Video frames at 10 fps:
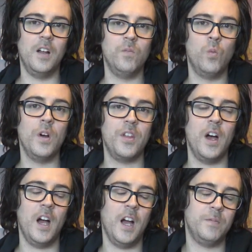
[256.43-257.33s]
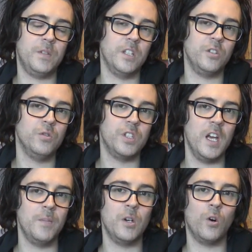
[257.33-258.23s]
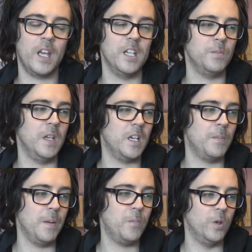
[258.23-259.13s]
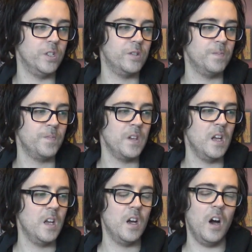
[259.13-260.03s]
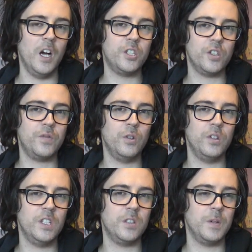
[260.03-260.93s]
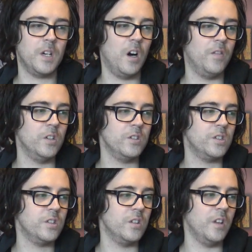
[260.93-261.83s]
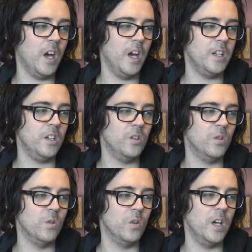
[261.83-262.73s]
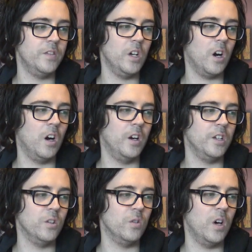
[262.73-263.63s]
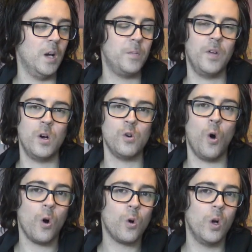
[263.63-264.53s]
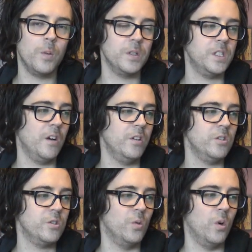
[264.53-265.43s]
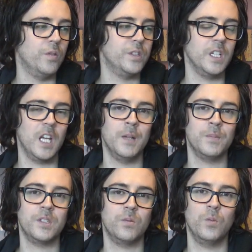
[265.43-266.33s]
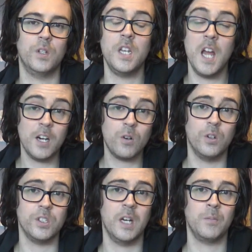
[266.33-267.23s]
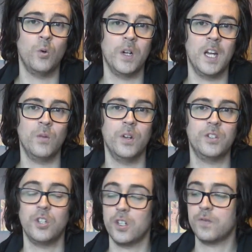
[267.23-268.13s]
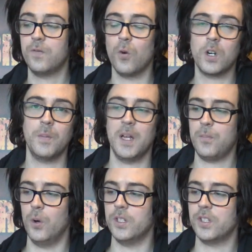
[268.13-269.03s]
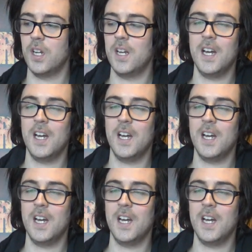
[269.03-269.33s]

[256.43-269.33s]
And with that, I tend to use them and not get as many command points. I just feel it needed to be covered that, if you are, I prefer not going battalions, so often in games with Necrons, I'm going in with just 4 command points,